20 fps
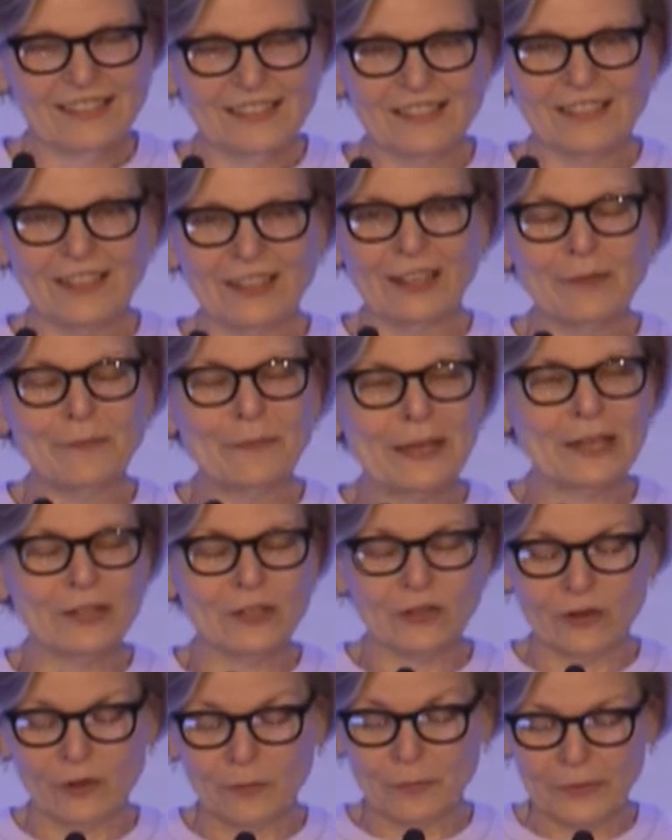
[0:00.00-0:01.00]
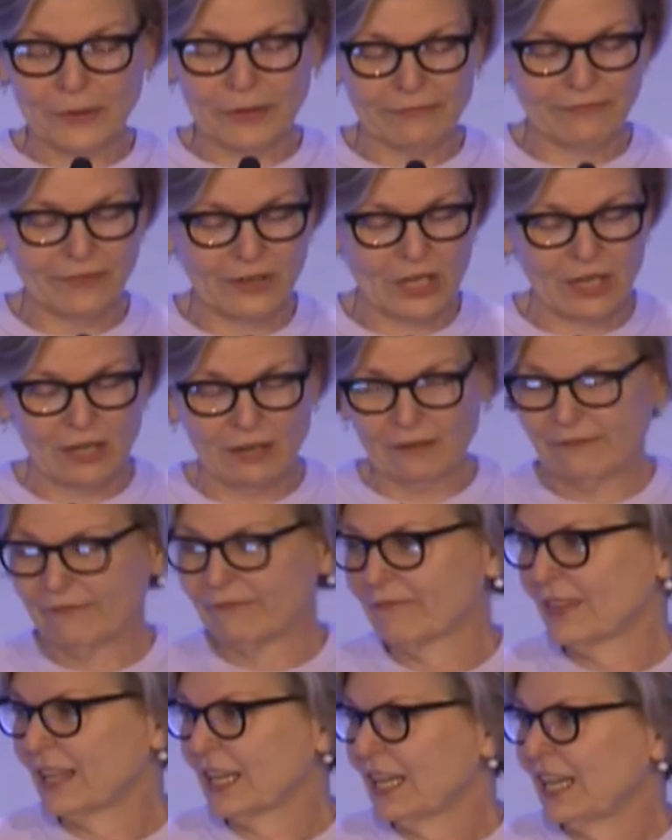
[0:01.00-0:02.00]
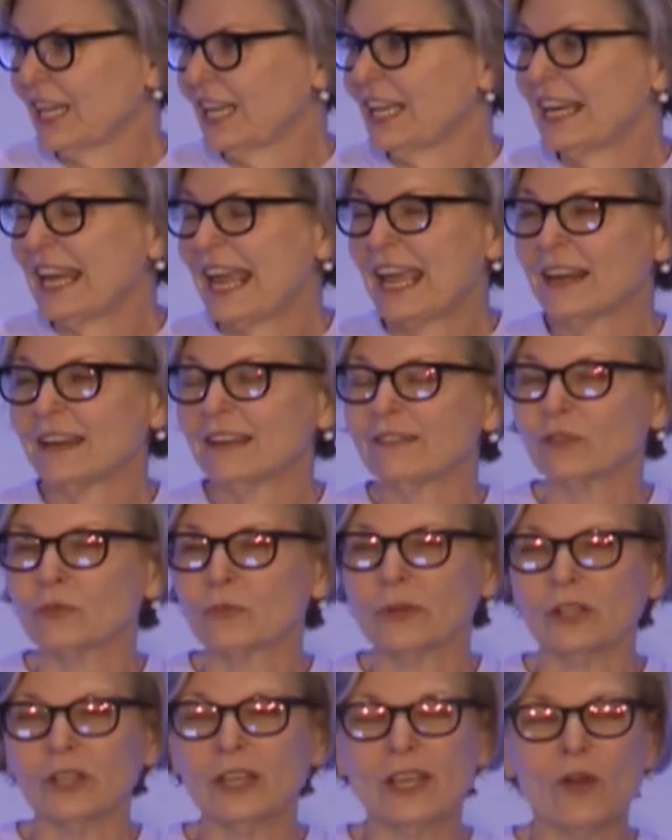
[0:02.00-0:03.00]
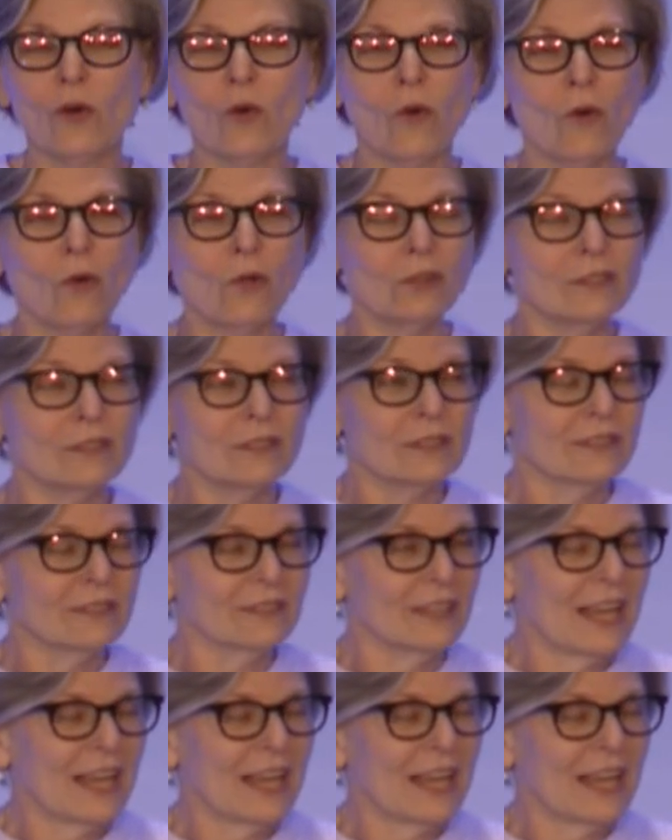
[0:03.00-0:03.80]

So let me interpret for you. Nan is really old,